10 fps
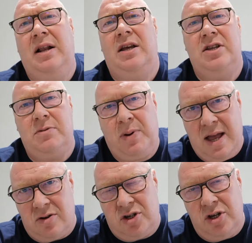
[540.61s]
billions of
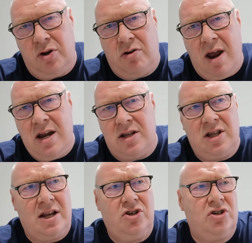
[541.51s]
pounds to Ukraine
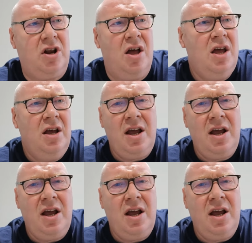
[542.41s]
and then just like,